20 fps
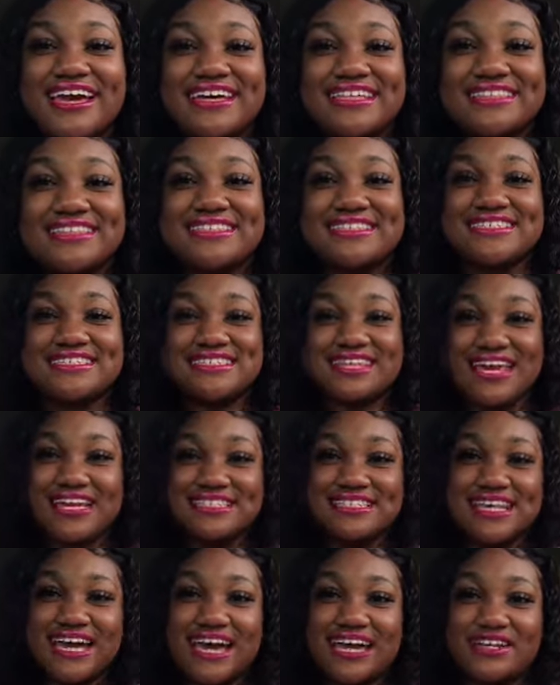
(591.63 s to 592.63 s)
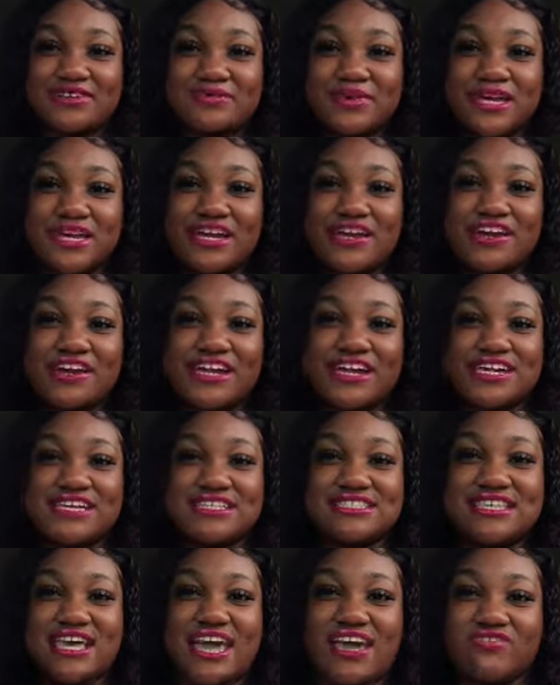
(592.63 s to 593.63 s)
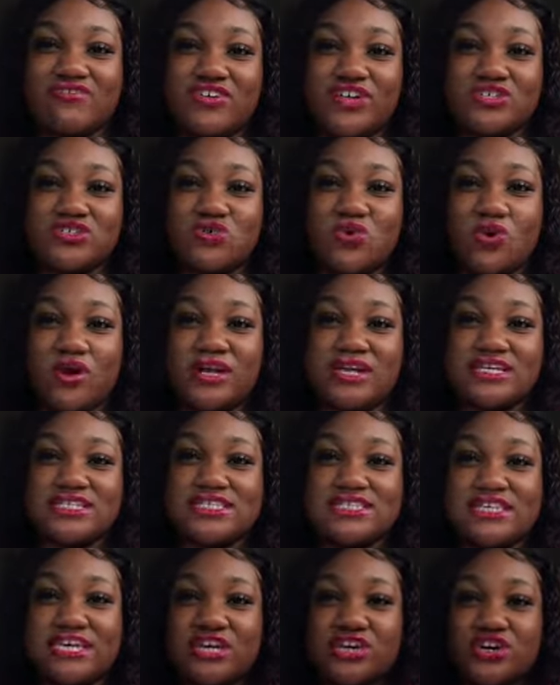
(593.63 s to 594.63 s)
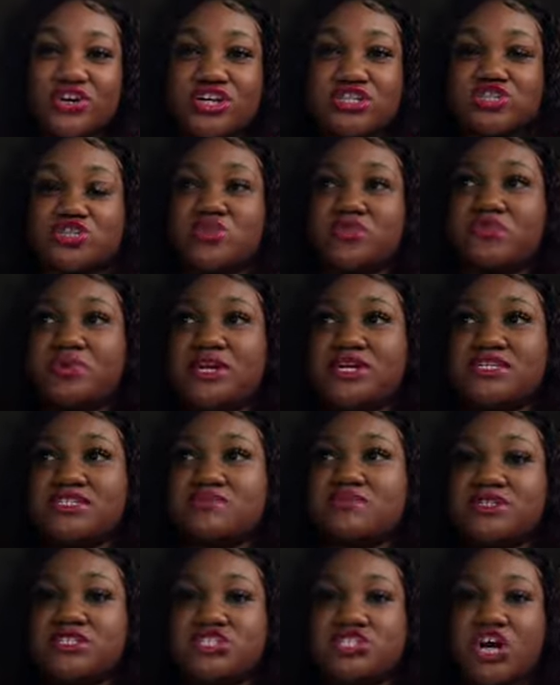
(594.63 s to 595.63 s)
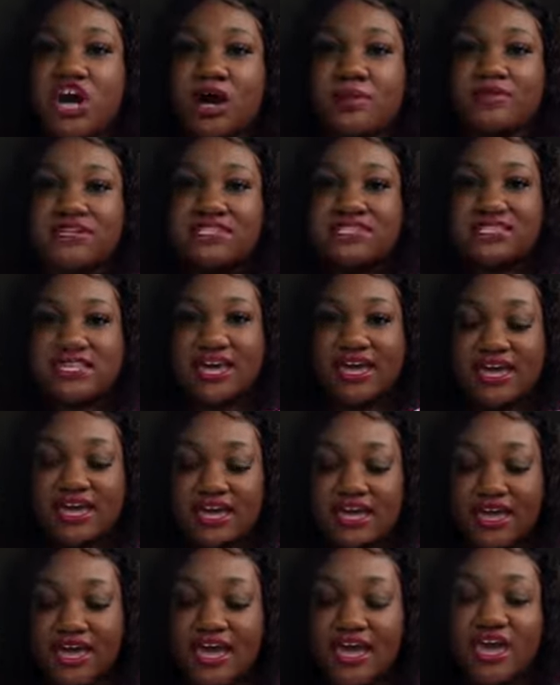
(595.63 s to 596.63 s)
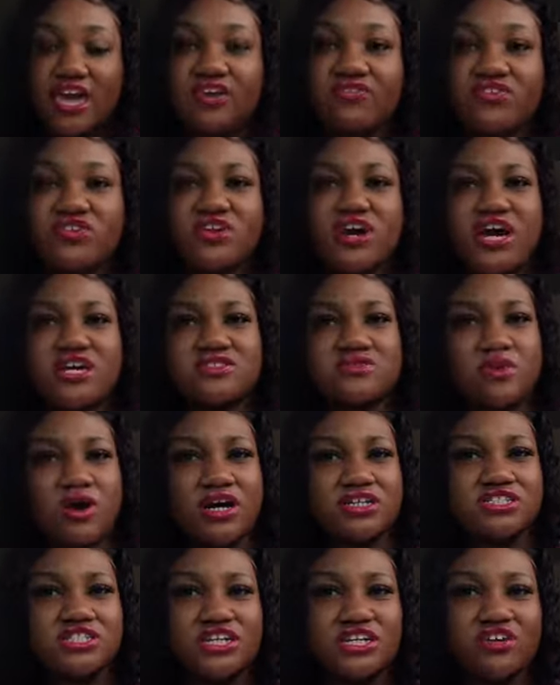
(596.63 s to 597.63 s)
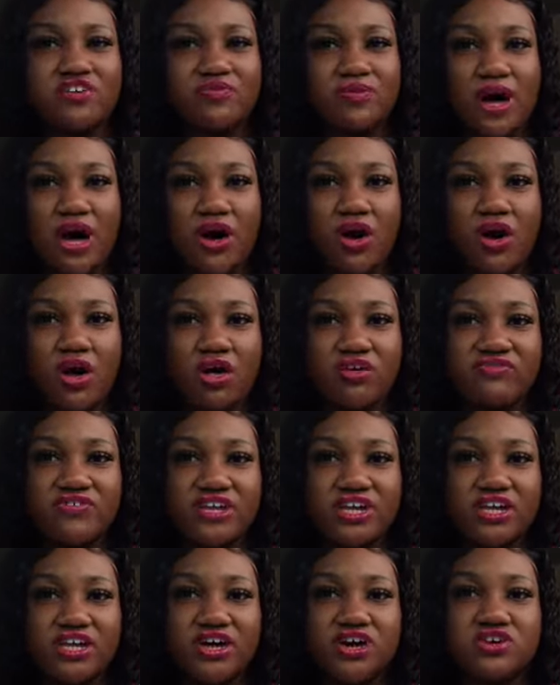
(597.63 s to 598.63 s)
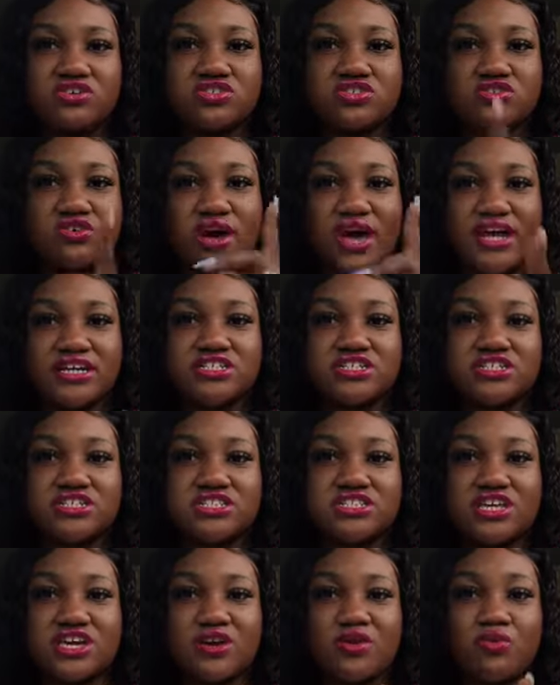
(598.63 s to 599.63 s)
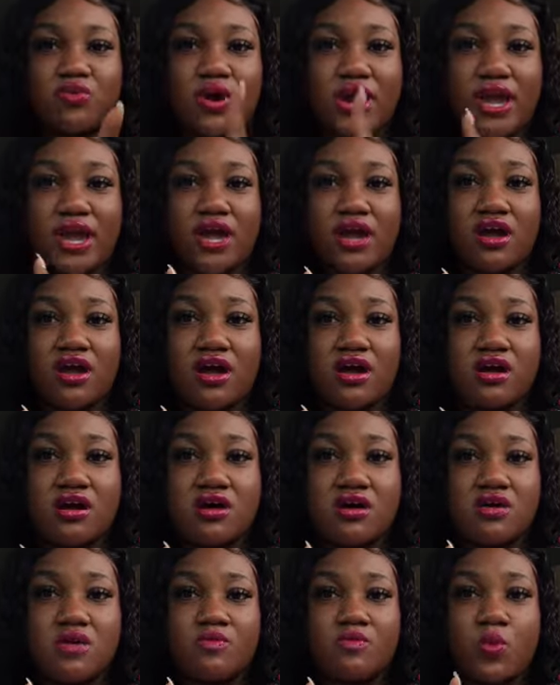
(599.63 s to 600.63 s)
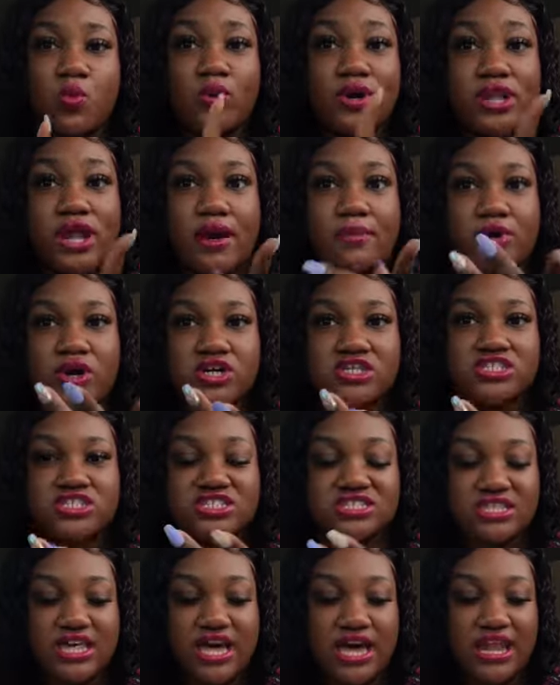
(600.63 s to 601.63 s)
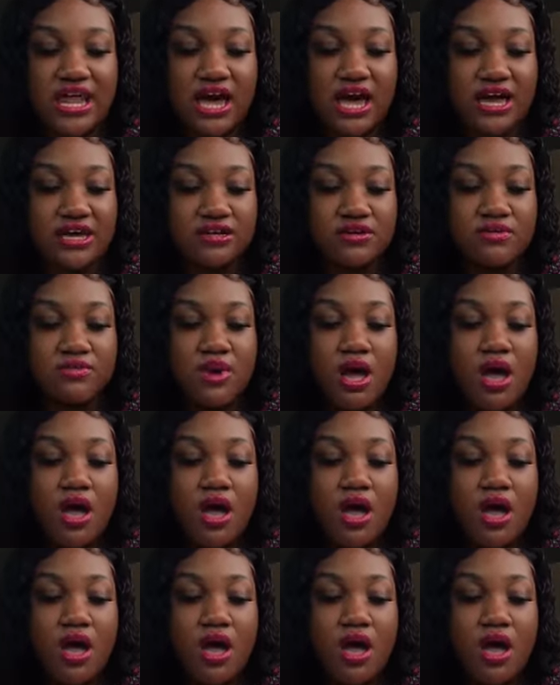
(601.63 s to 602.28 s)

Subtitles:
This next item here is a Victoria's Secret two-piece pajama set. If you guys watch any of my haul videos, you'll actually see where when I purchased that item.